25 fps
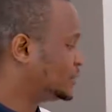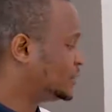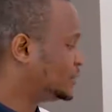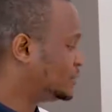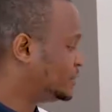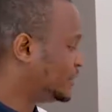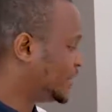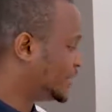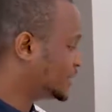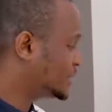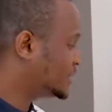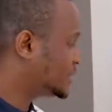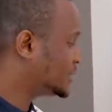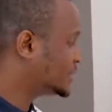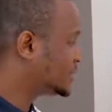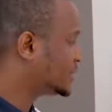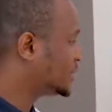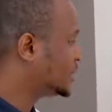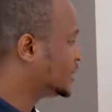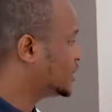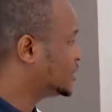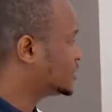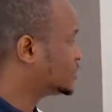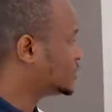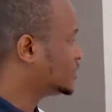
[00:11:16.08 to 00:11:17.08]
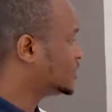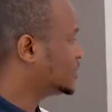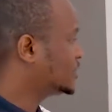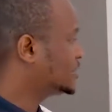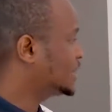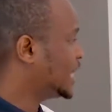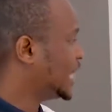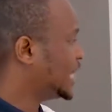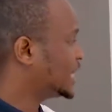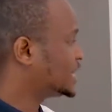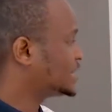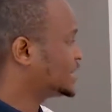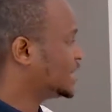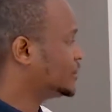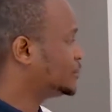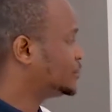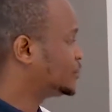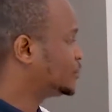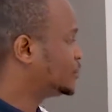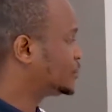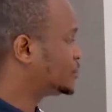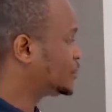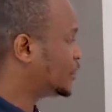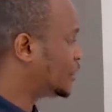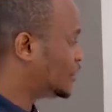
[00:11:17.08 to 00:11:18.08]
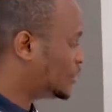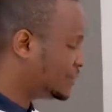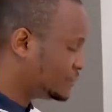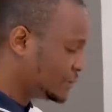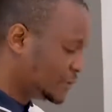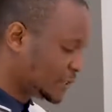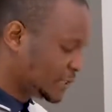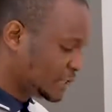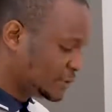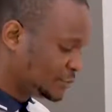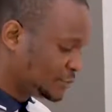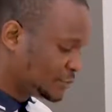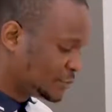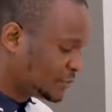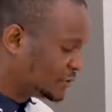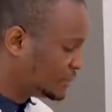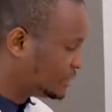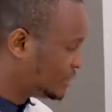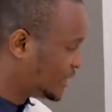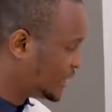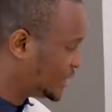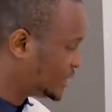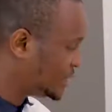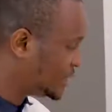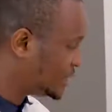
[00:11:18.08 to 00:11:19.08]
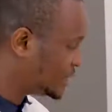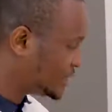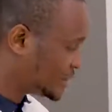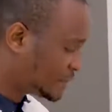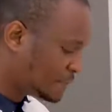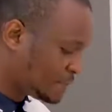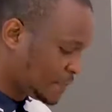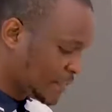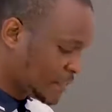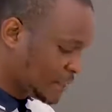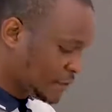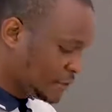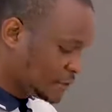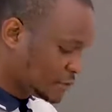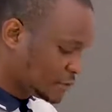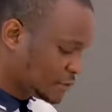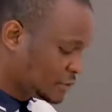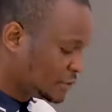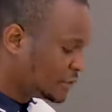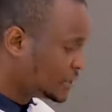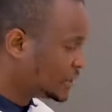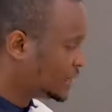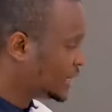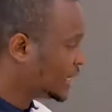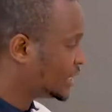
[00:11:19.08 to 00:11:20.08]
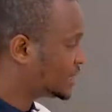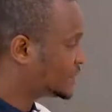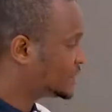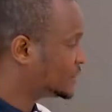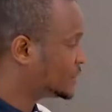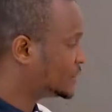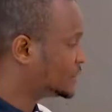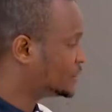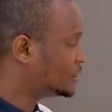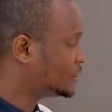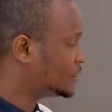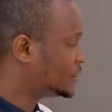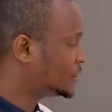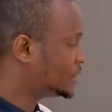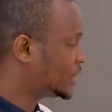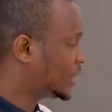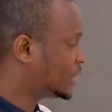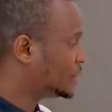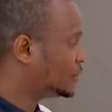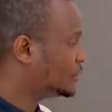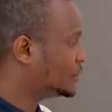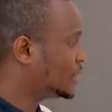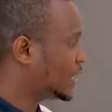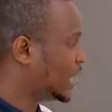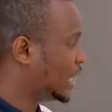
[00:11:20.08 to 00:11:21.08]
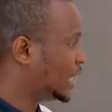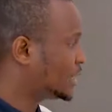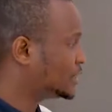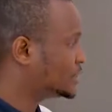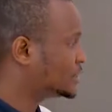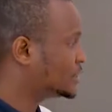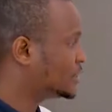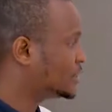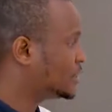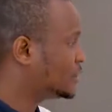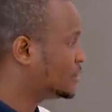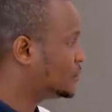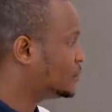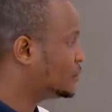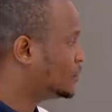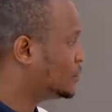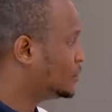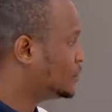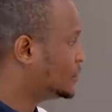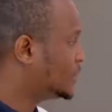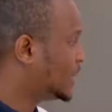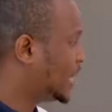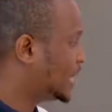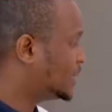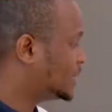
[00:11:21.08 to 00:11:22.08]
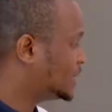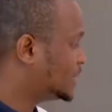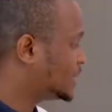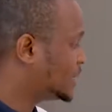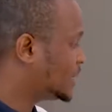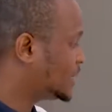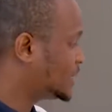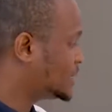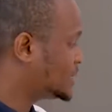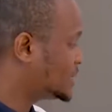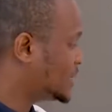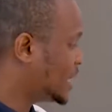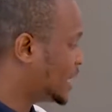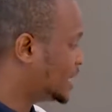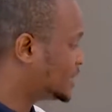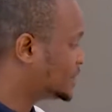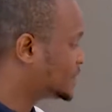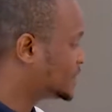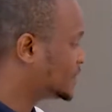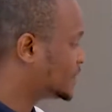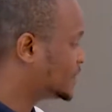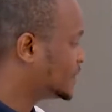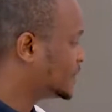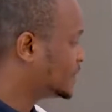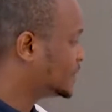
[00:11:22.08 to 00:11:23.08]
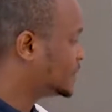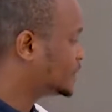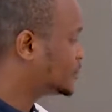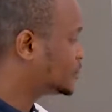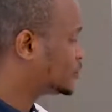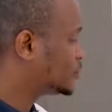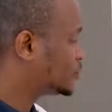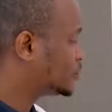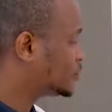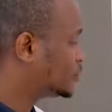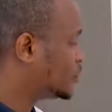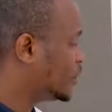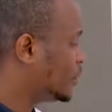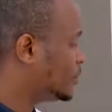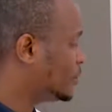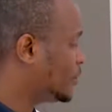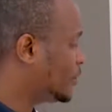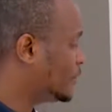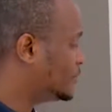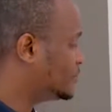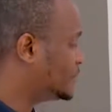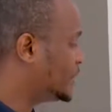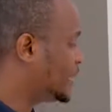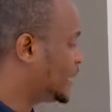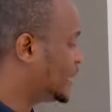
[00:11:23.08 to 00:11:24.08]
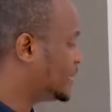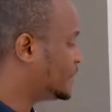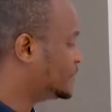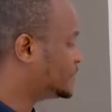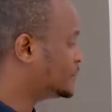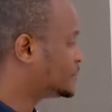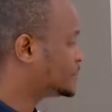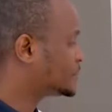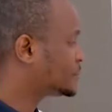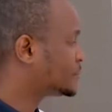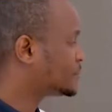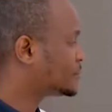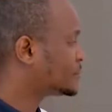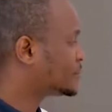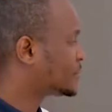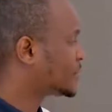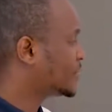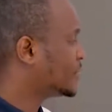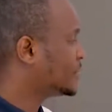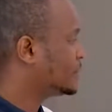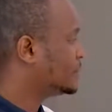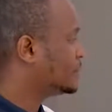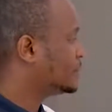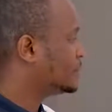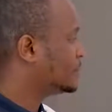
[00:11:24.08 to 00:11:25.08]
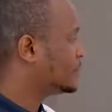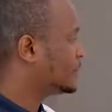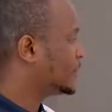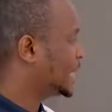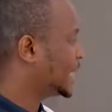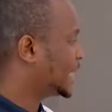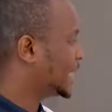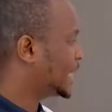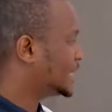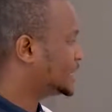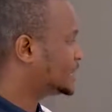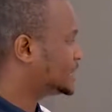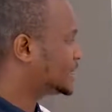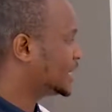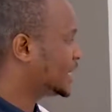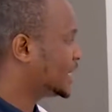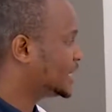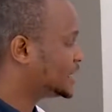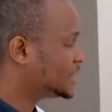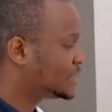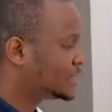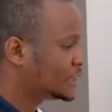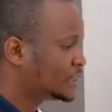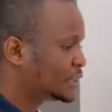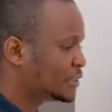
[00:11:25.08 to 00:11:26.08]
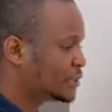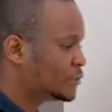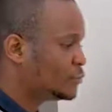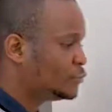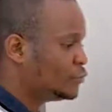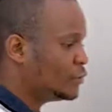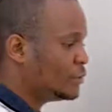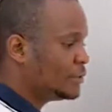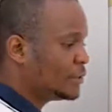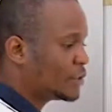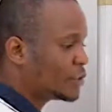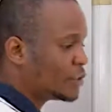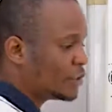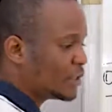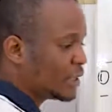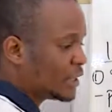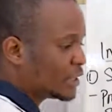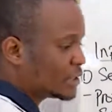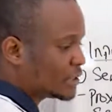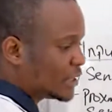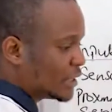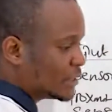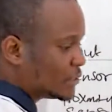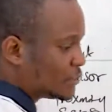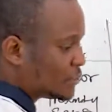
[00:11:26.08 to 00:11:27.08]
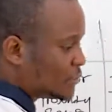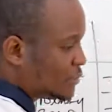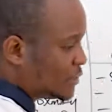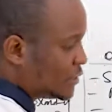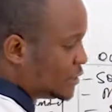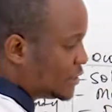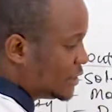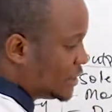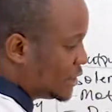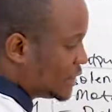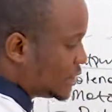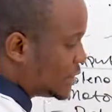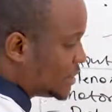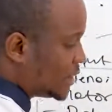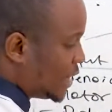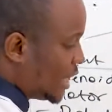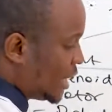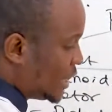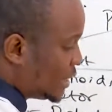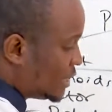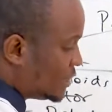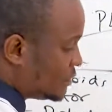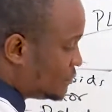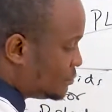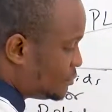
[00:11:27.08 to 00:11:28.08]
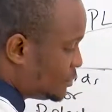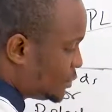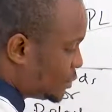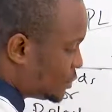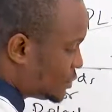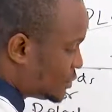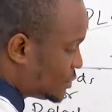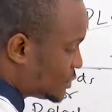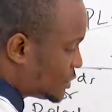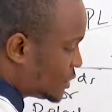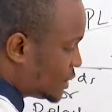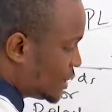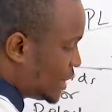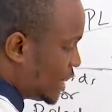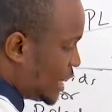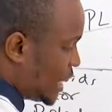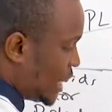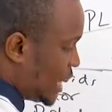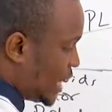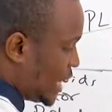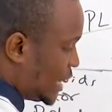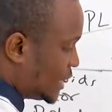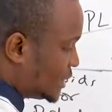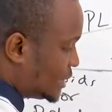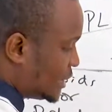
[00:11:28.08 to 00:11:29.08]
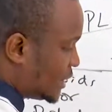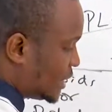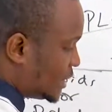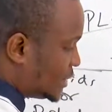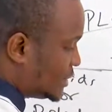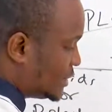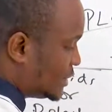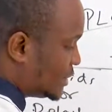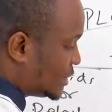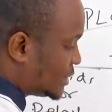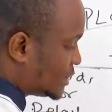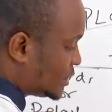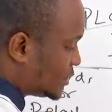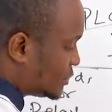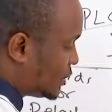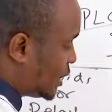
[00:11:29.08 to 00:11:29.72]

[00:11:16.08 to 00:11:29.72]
devices. So these are examples of the input devices. So the next thing we shall look at, we'll look at the things that some of them, like I said, will be connected to the digital input and then digital